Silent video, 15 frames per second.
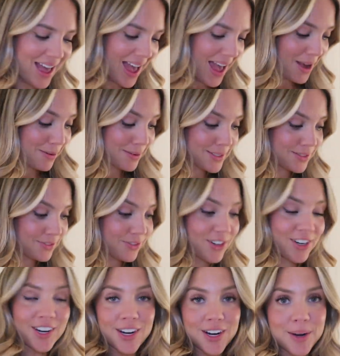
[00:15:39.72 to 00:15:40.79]
house
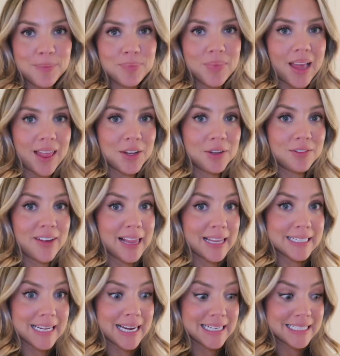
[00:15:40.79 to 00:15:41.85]
for a little
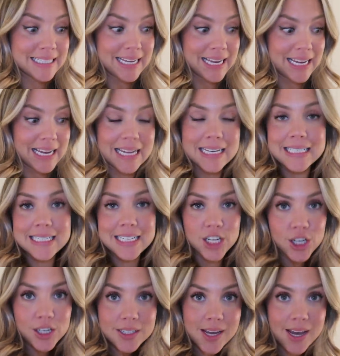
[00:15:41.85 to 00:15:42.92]
Valentine's Day
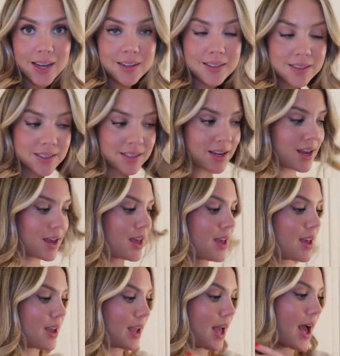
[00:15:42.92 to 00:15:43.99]
dinner date.
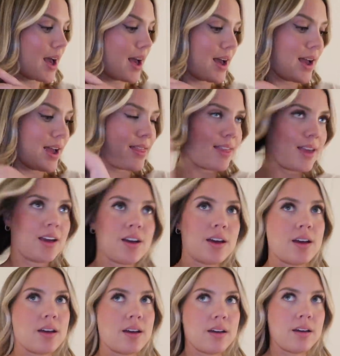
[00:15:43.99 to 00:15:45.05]
I think
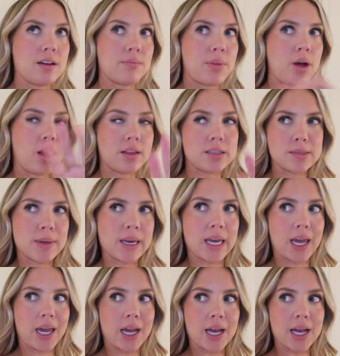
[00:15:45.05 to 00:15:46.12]
Paul is
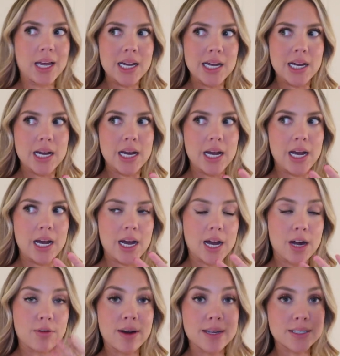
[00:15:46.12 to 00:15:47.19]
making
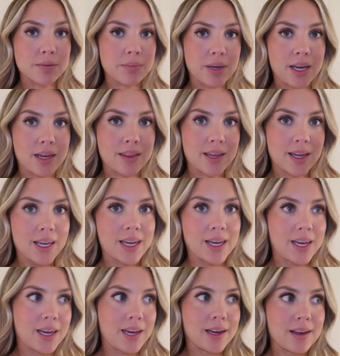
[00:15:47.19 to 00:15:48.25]
a recipe that
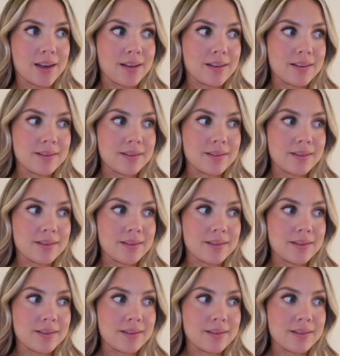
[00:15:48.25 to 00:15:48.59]
he